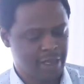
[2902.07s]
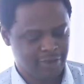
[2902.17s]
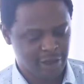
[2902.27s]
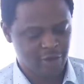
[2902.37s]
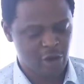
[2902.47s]

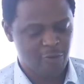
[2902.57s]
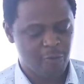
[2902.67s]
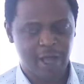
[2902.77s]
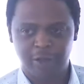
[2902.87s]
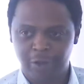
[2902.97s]
is sort of,
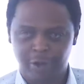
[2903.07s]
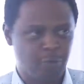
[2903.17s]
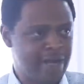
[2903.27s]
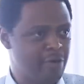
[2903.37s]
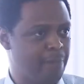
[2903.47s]

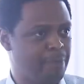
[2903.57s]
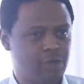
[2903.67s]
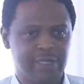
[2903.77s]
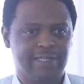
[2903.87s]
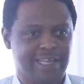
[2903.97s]
when they were
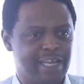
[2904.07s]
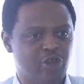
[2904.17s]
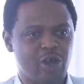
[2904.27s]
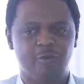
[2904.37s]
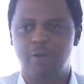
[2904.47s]
building this thing, it
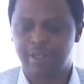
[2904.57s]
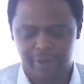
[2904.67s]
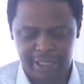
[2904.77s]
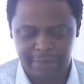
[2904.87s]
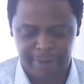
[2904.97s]
sort of went
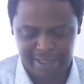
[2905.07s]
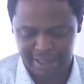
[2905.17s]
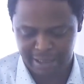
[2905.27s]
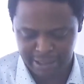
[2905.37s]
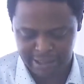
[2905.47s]
with this
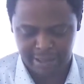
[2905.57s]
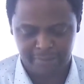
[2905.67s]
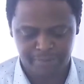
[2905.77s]
pattern. Listen.